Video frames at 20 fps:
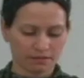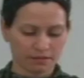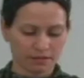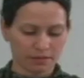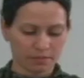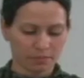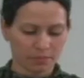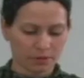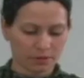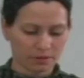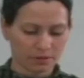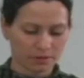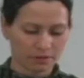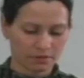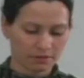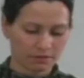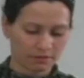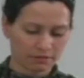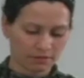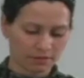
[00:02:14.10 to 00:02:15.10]
Flip,
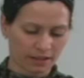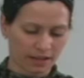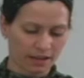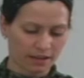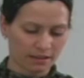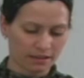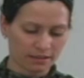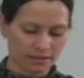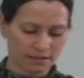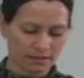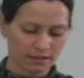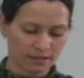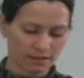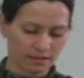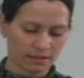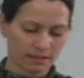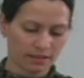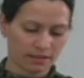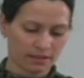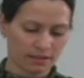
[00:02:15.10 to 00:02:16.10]
flatten,
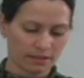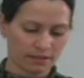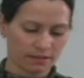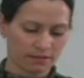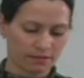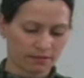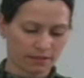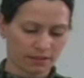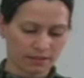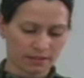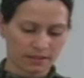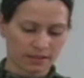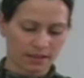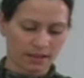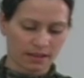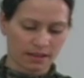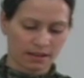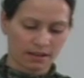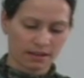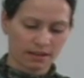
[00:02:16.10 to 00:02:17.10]
right
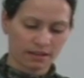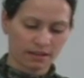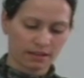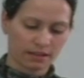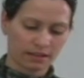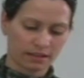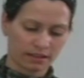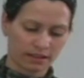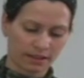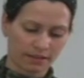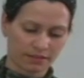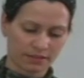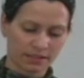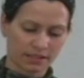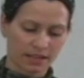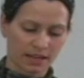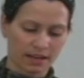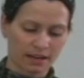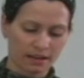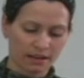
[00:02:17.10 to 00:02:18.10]
side, left
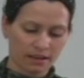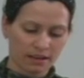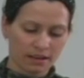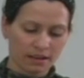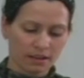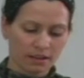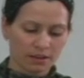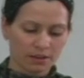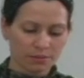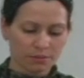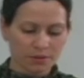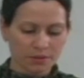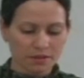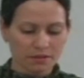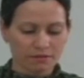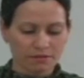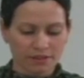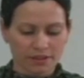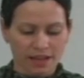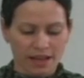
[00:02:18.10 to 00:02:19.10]
side. The
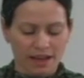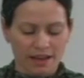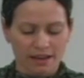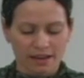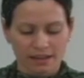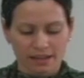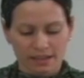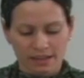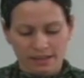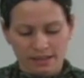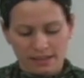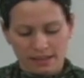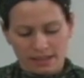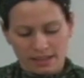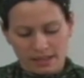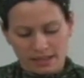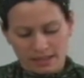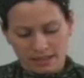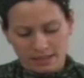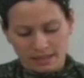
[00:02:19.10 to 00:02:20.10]
reason for that
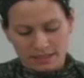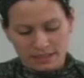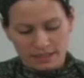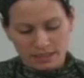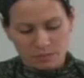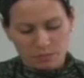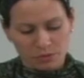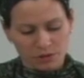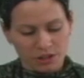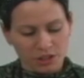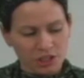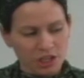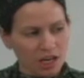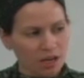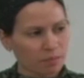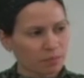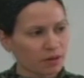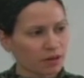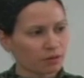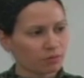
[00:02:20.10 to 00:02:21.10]
is this
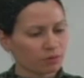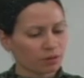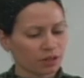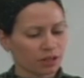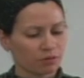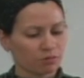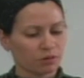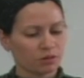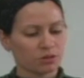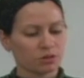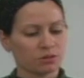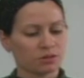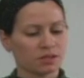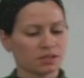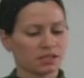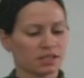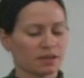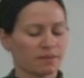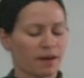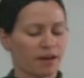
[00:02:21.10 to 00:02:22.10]
pre-shaping really
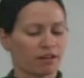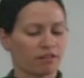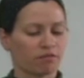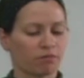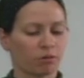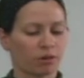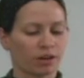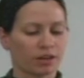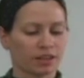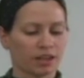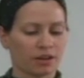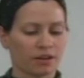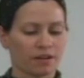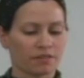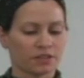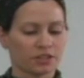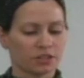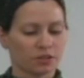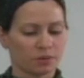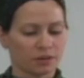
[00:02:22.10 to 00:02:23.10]
reduces the amount of work that you
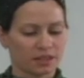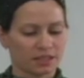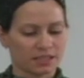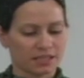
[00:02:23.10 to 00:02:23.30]
have to do with